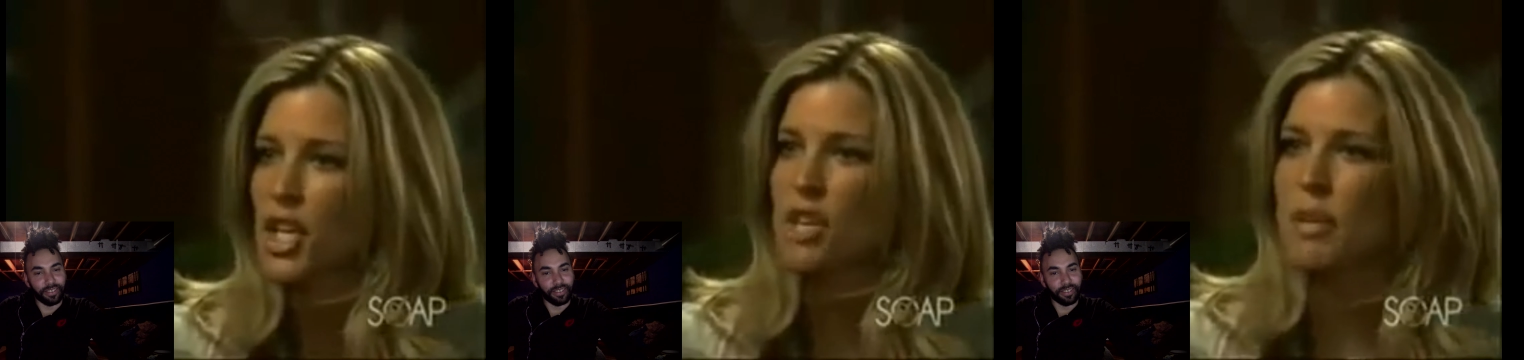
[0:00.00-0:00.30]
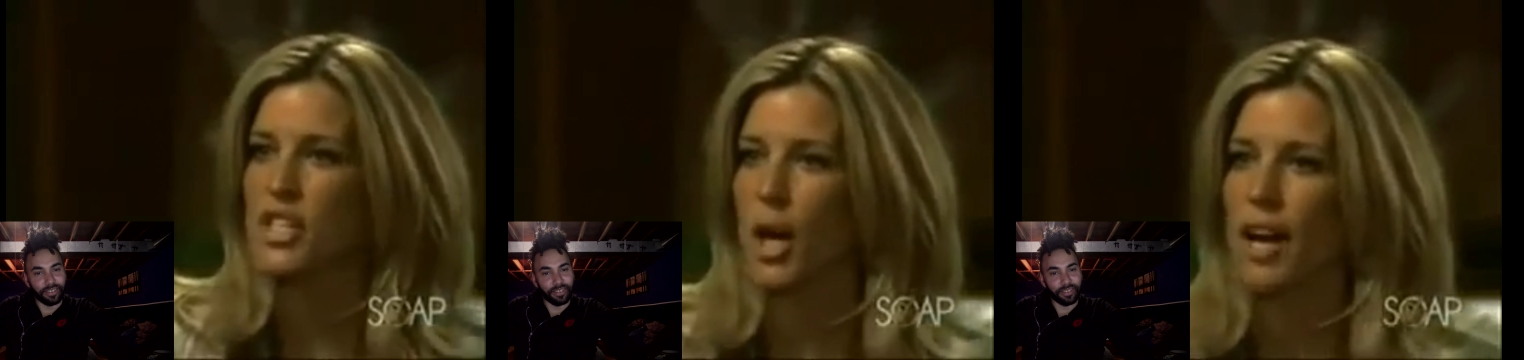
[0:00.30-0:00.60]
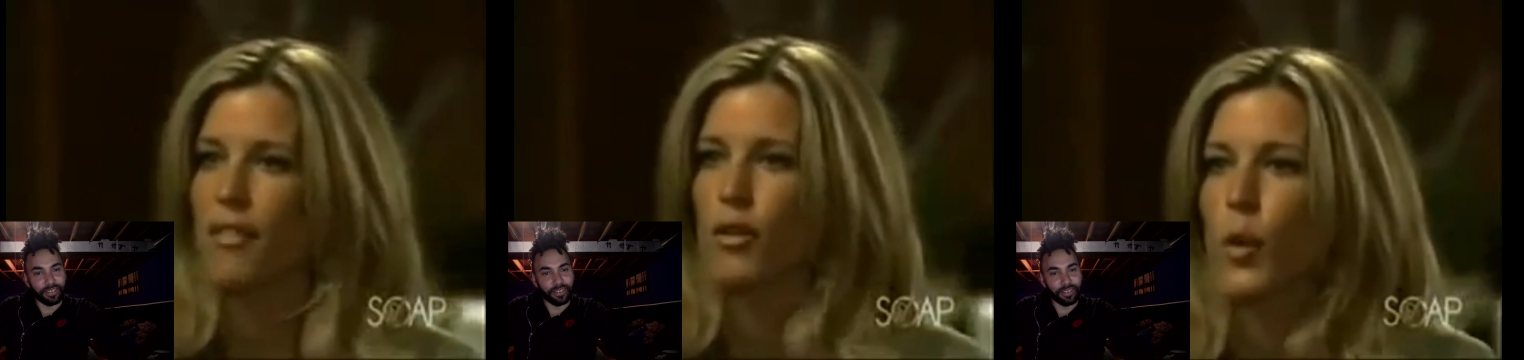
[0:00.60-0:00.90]
Speaker 1: You're going to be
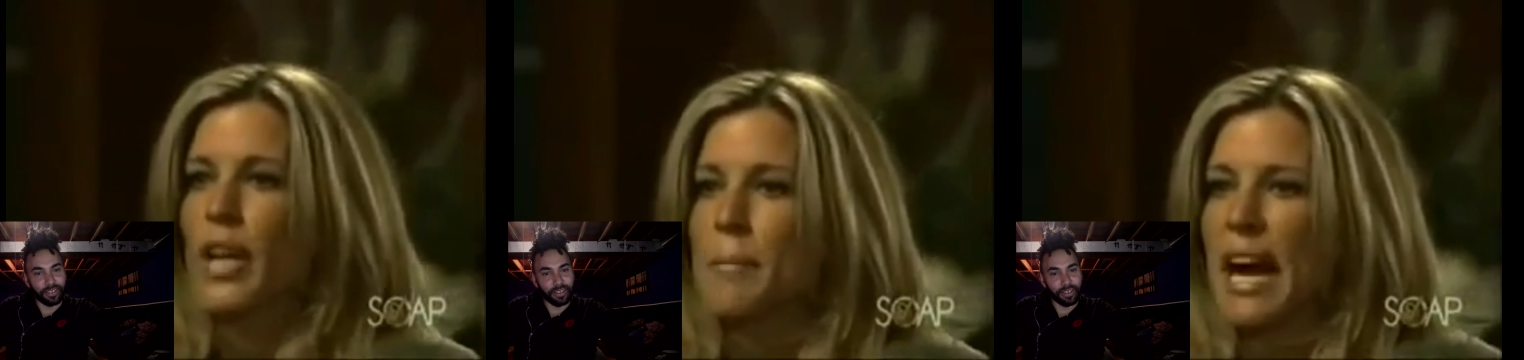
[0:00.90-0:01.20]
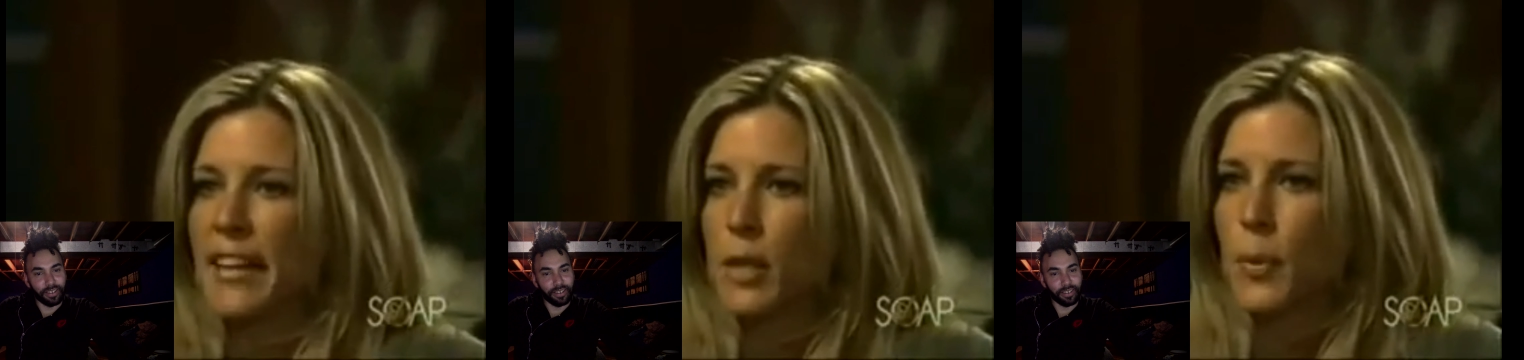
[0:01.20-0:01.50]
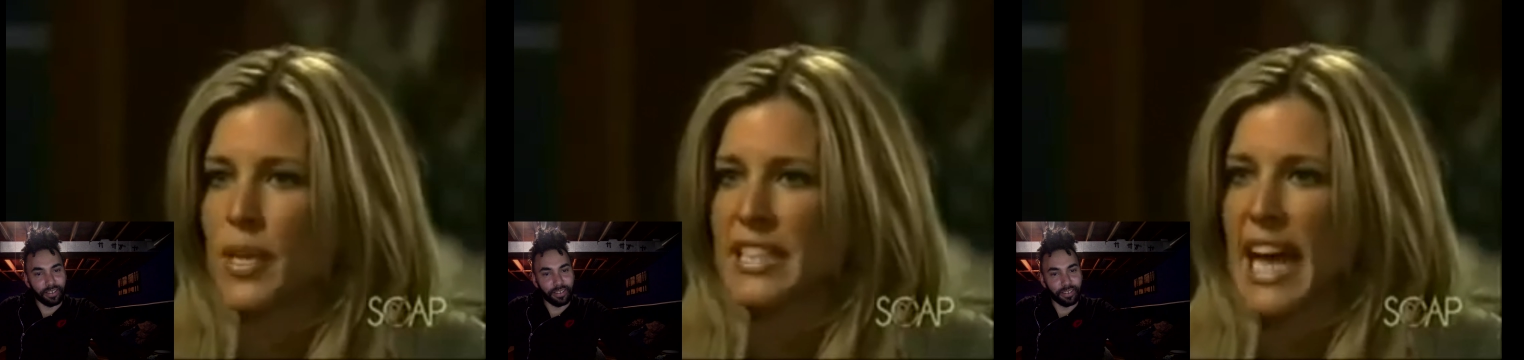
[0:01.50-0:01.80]
sorry for ruining my
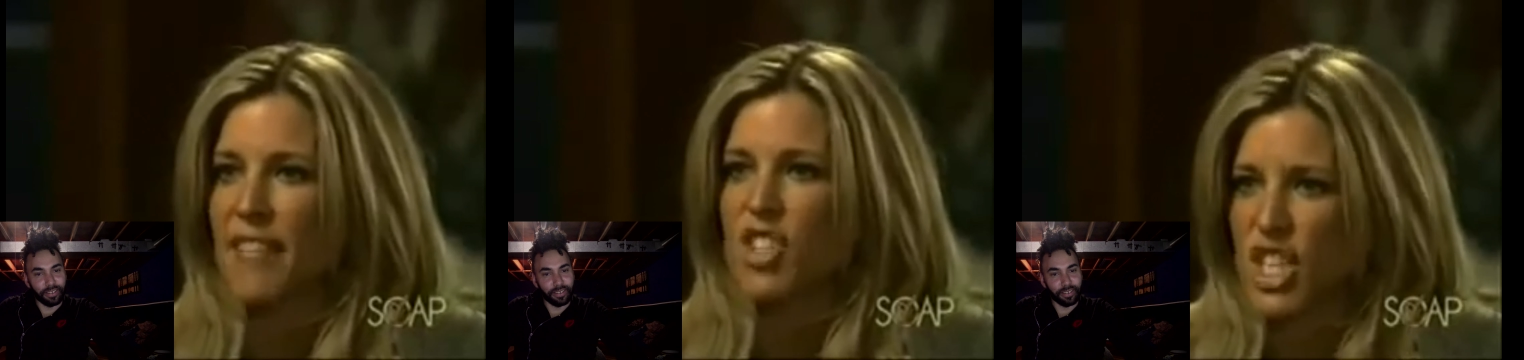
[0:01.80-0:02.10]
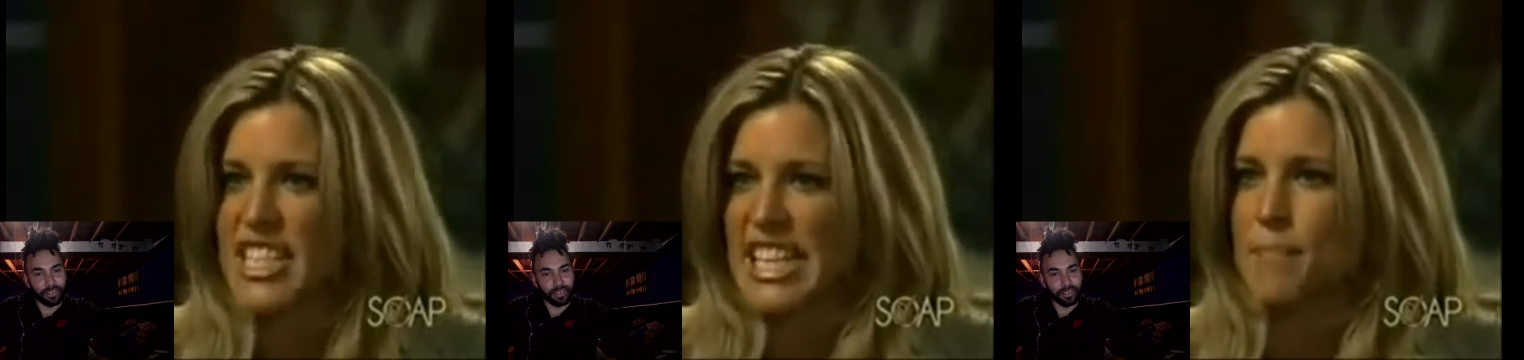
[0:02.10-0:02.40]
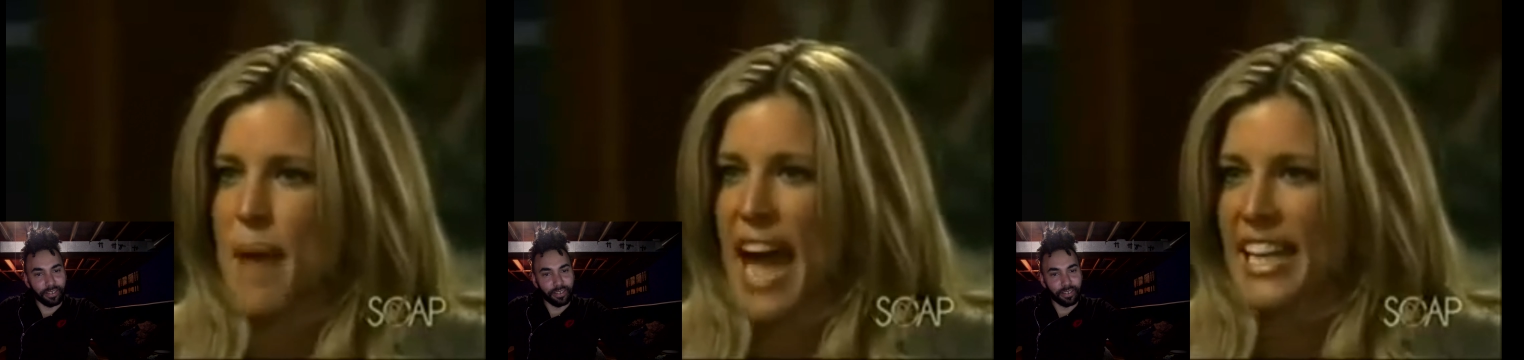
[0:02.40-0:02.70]
little boy's life just
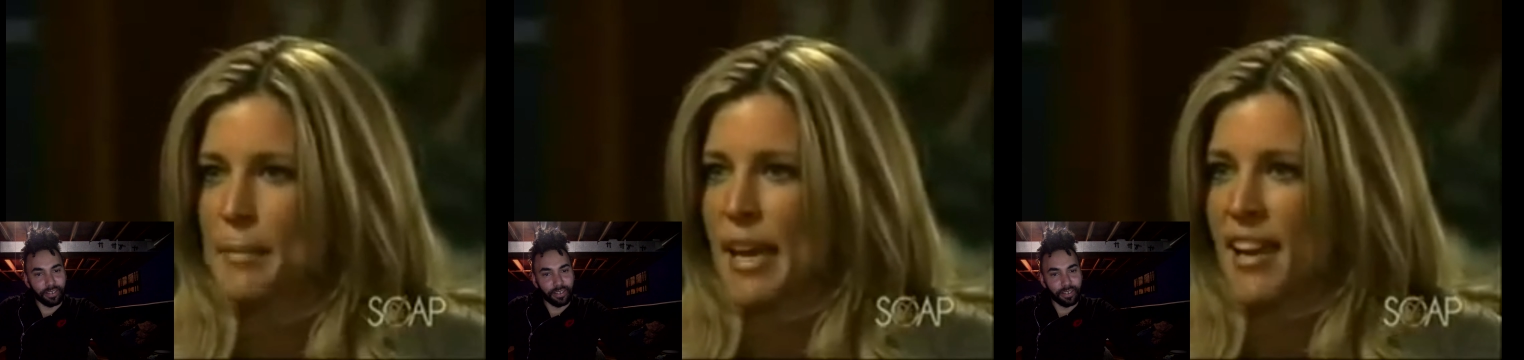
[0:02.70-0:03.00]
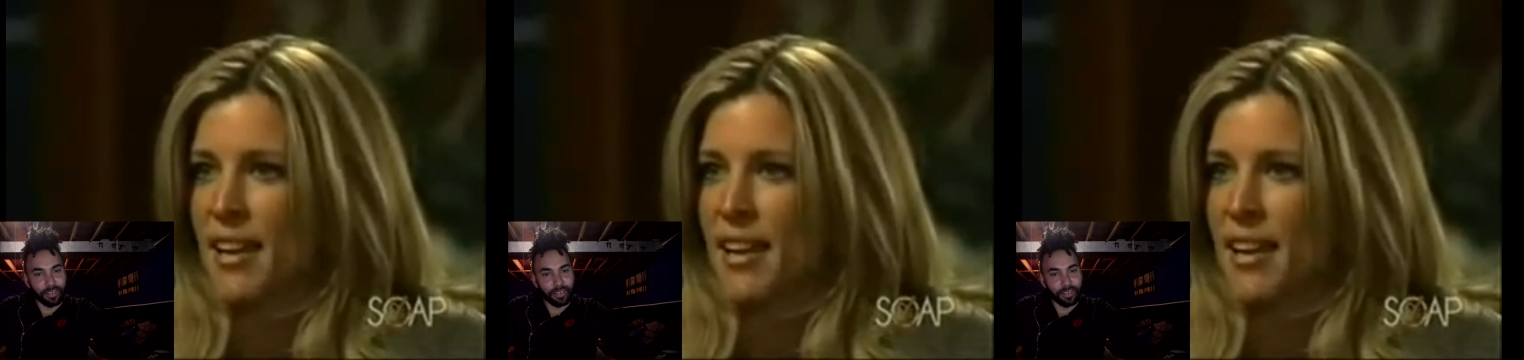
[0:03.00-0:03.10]
to get back at me.